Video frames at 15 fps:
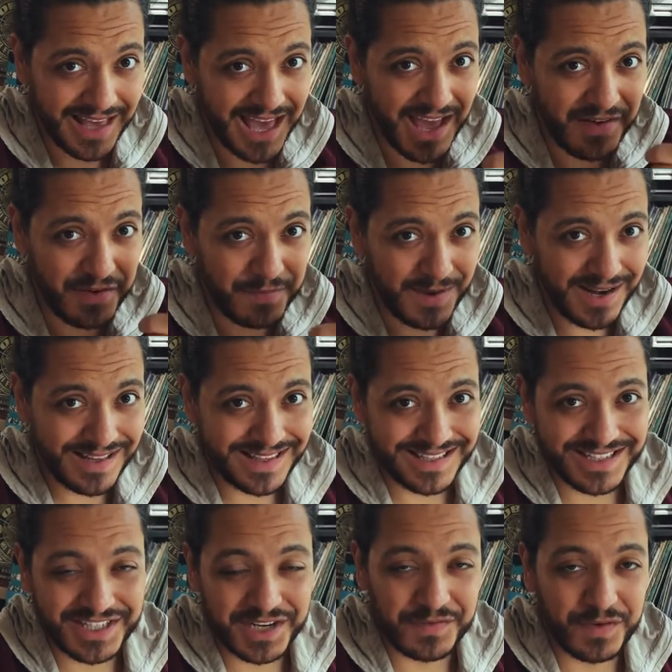Hey everybody,
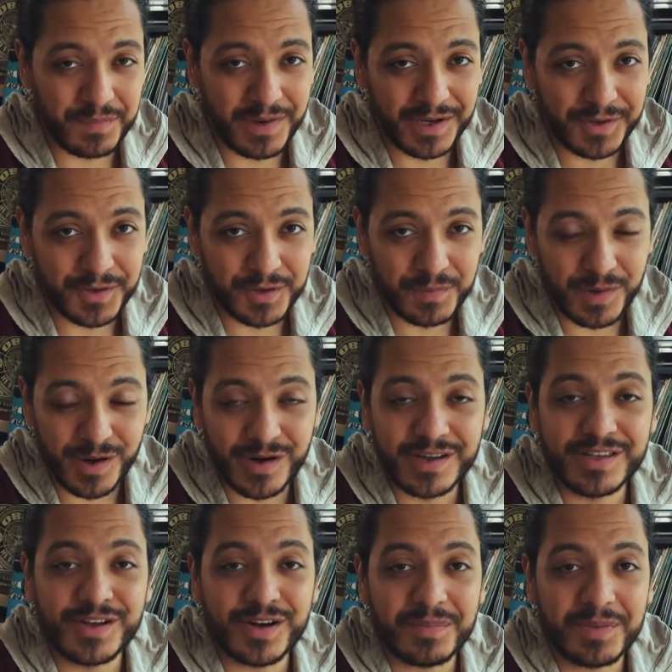this is Jeff from I Cook Better
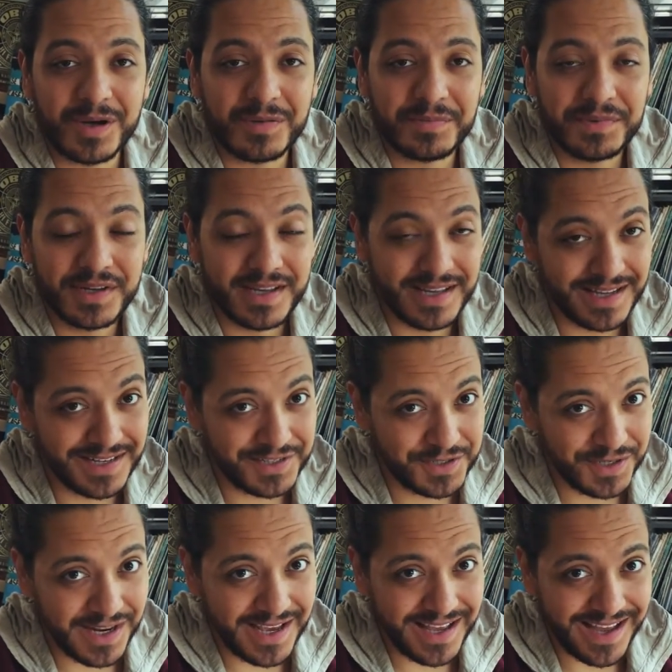than Your Mom, and
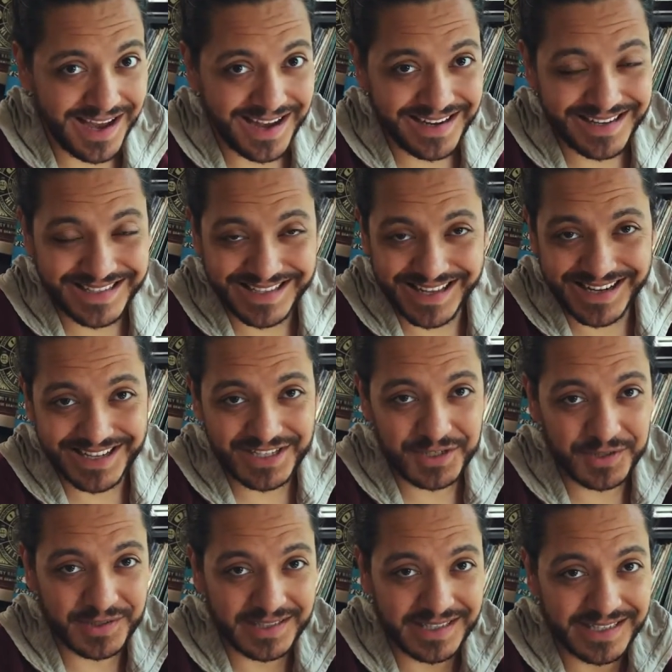today I decided
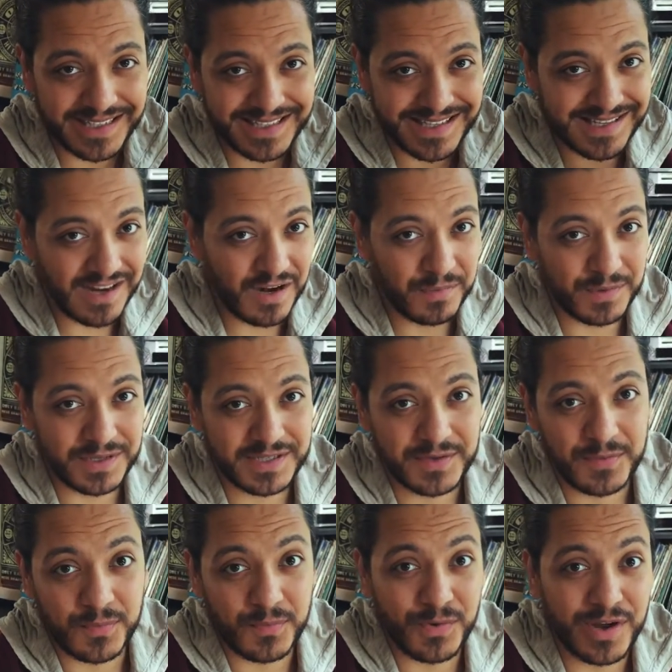to kick
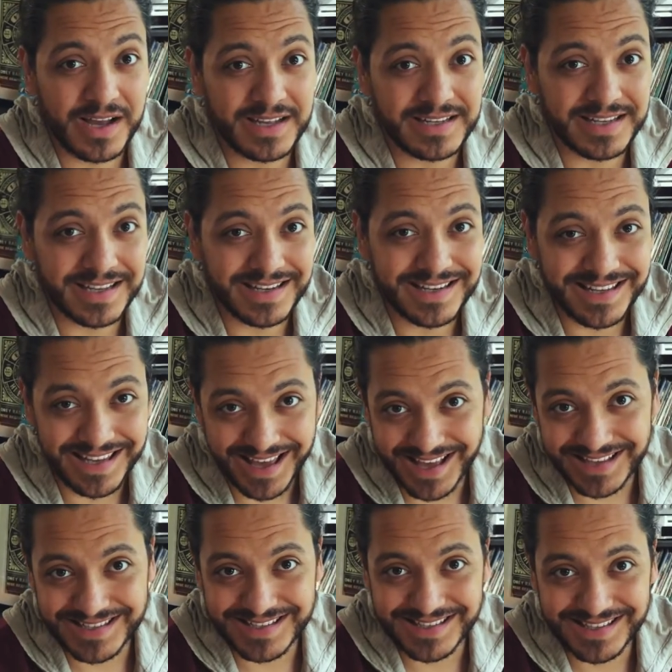Starbucks right in the
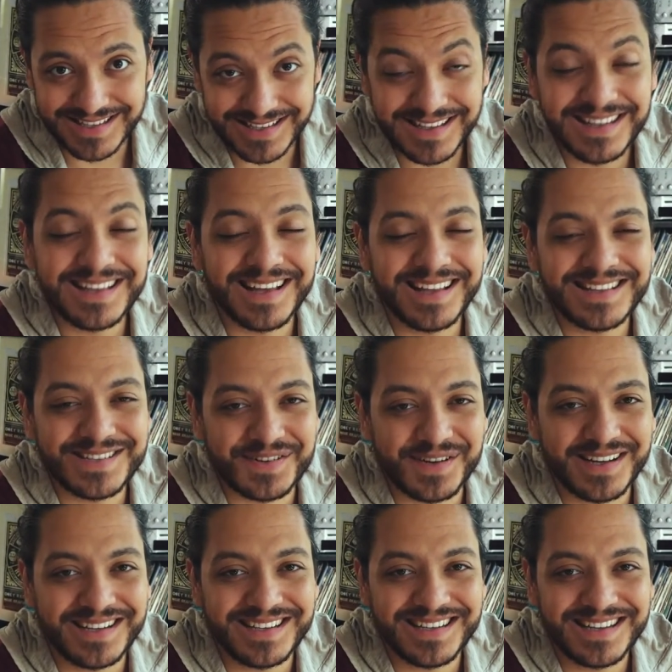ass. That's
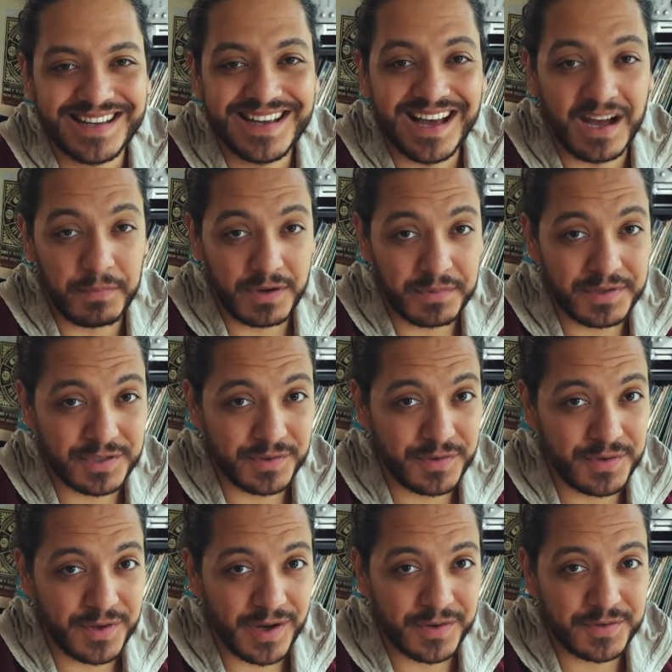right, I'm gonna be showing
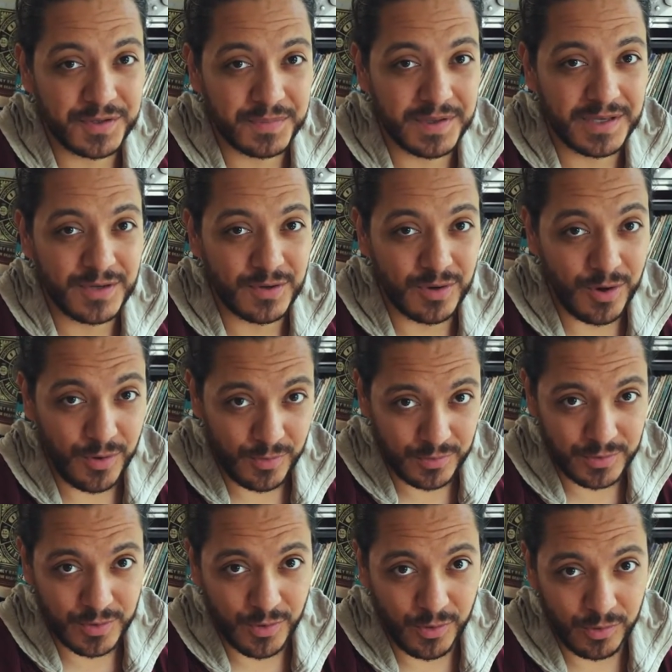you how to make your
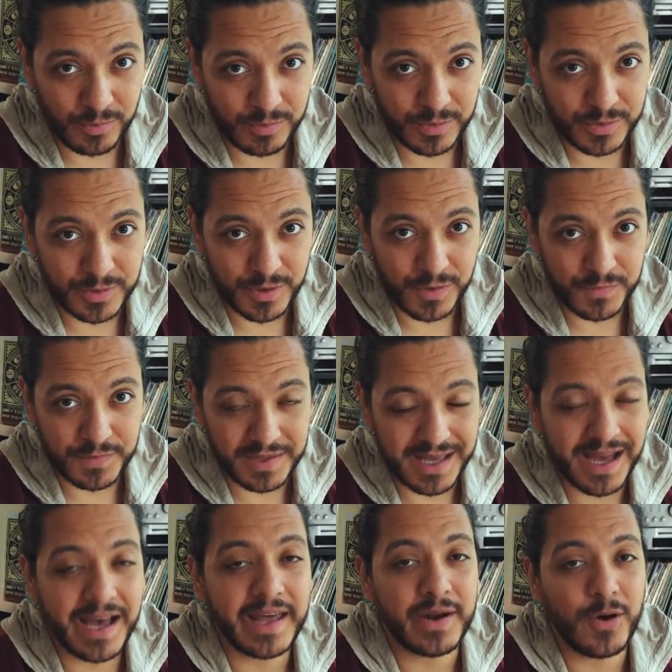own cold brew coffee
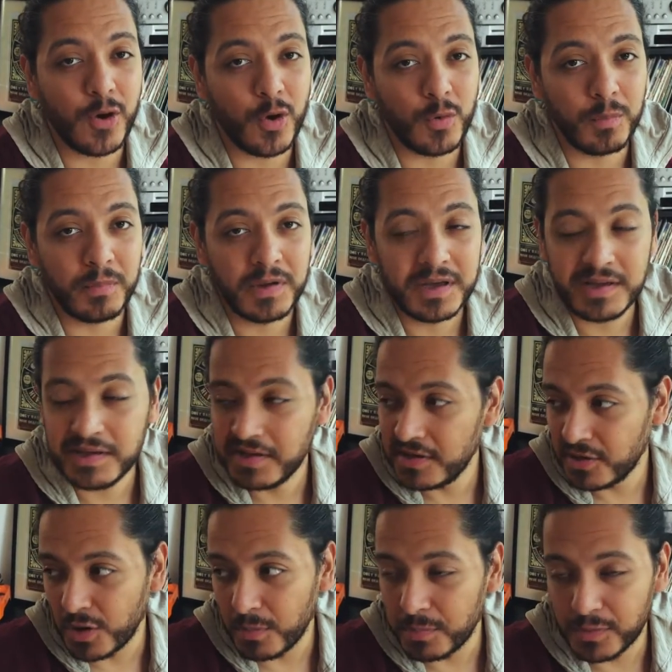at home.
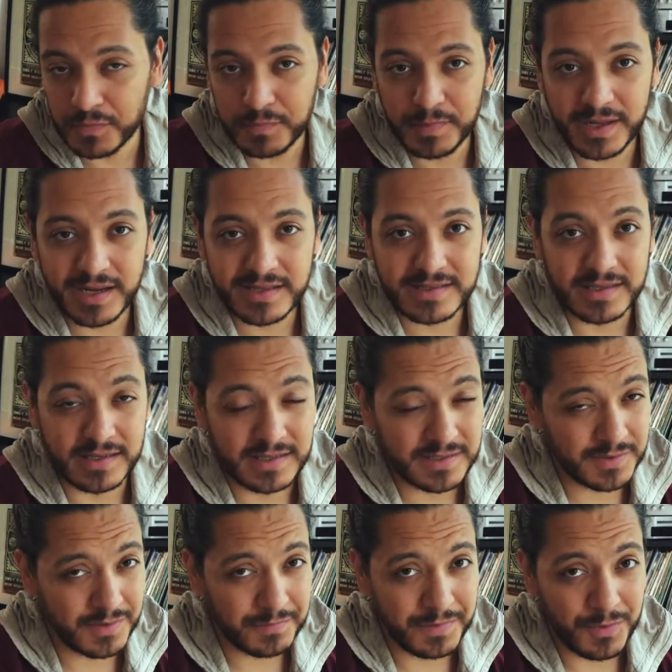Couple of minutes and it's
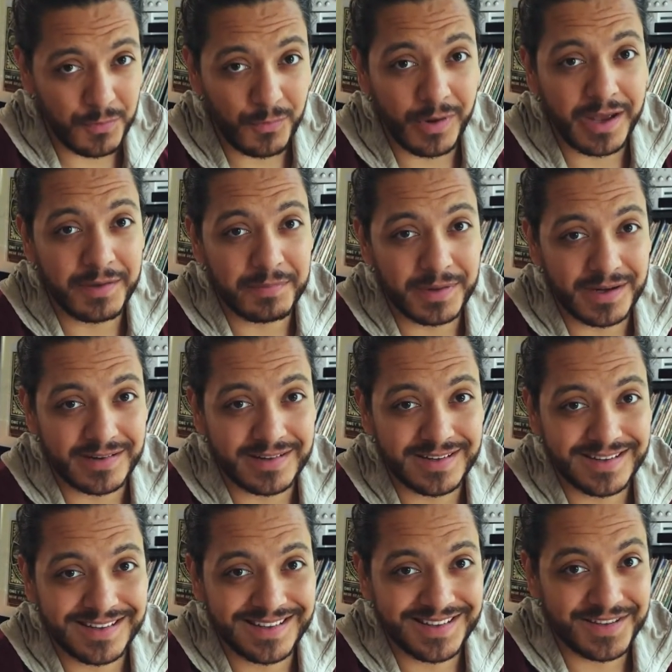gonna be way better.
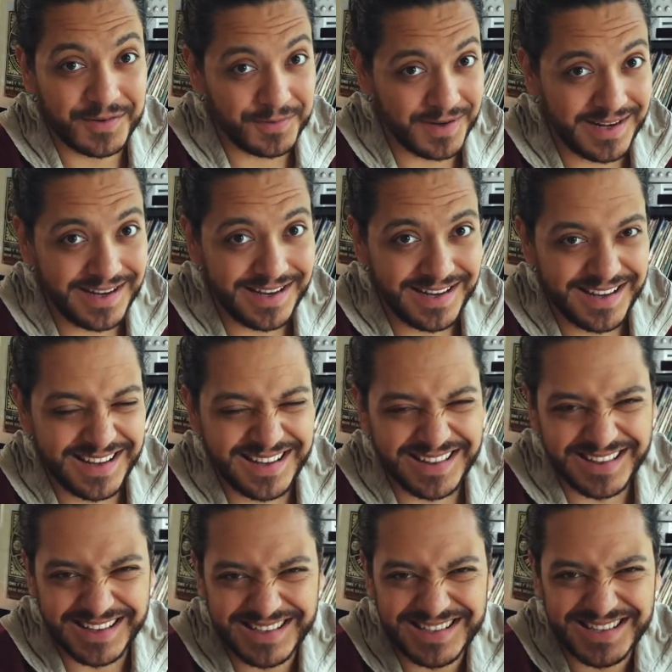You ready?
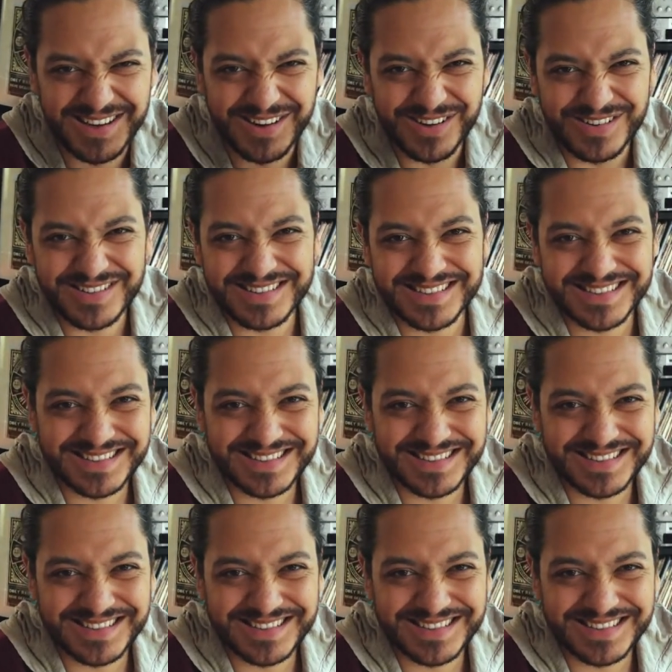Let's go!